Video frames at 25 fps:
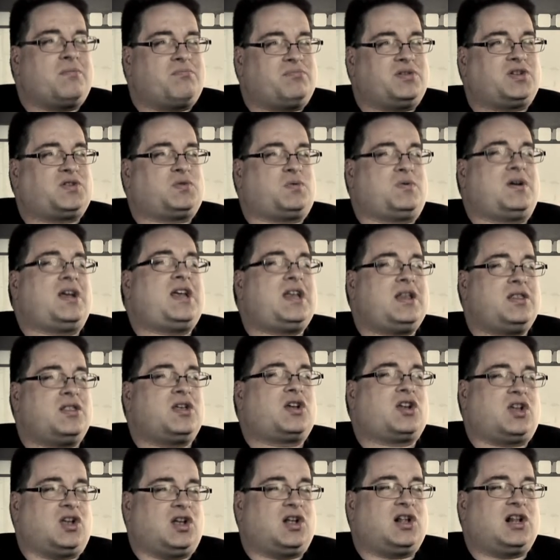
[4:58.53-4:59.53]
between
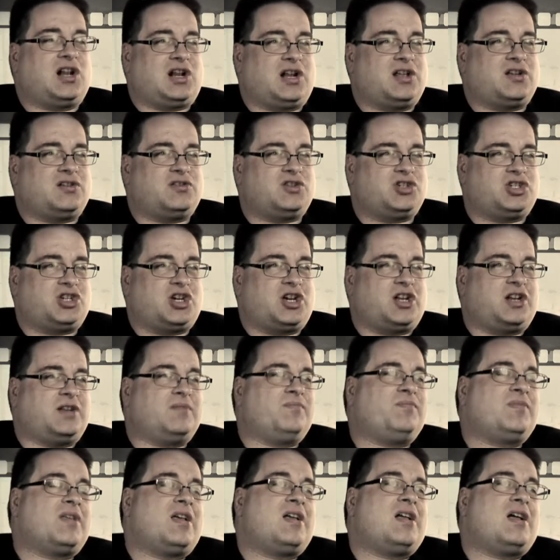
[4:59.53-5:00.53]
the
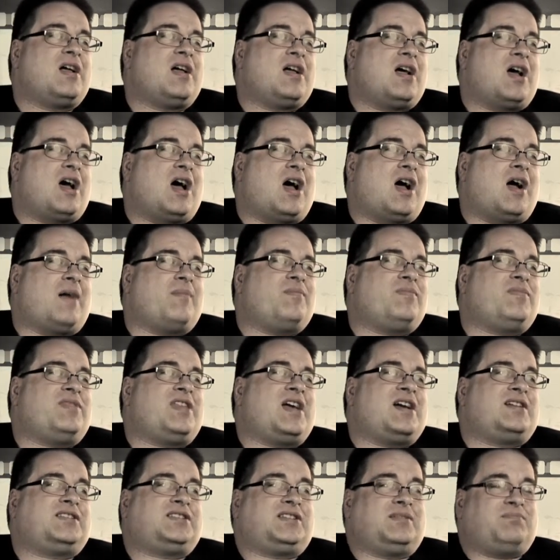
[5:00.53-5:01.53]
conclusion
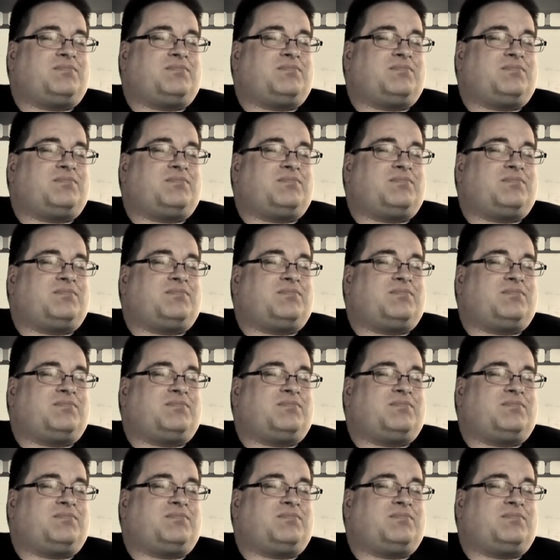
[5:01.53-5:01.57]
there's